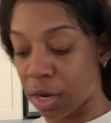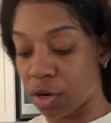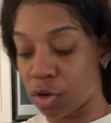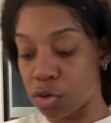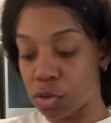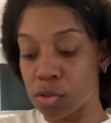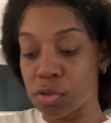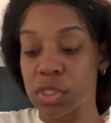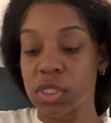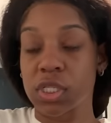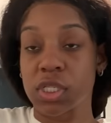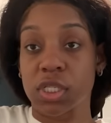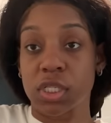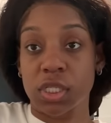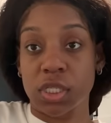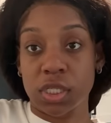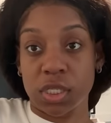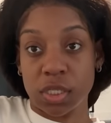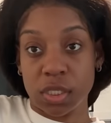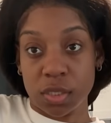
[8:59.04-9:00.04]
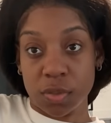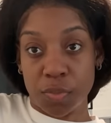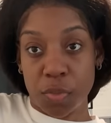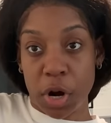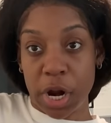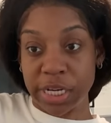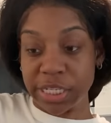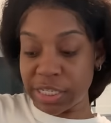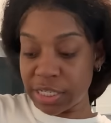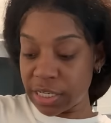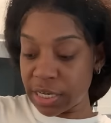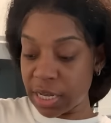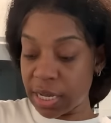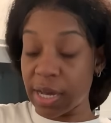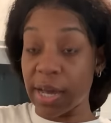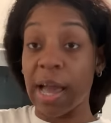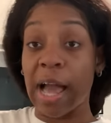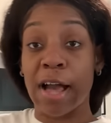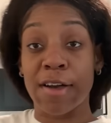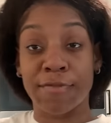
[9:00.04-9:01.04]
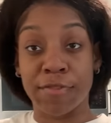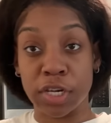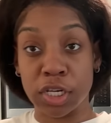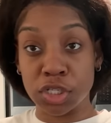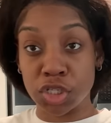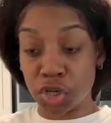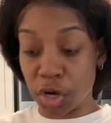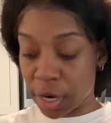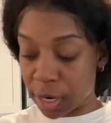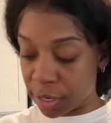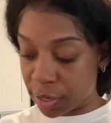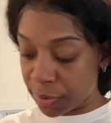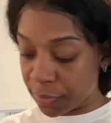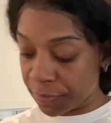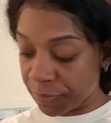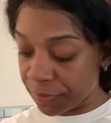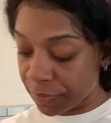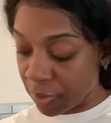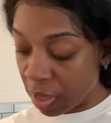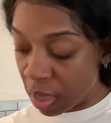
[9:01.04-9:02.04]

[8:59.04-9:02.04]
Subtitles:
noodles is partially done. I'm gonna drain them,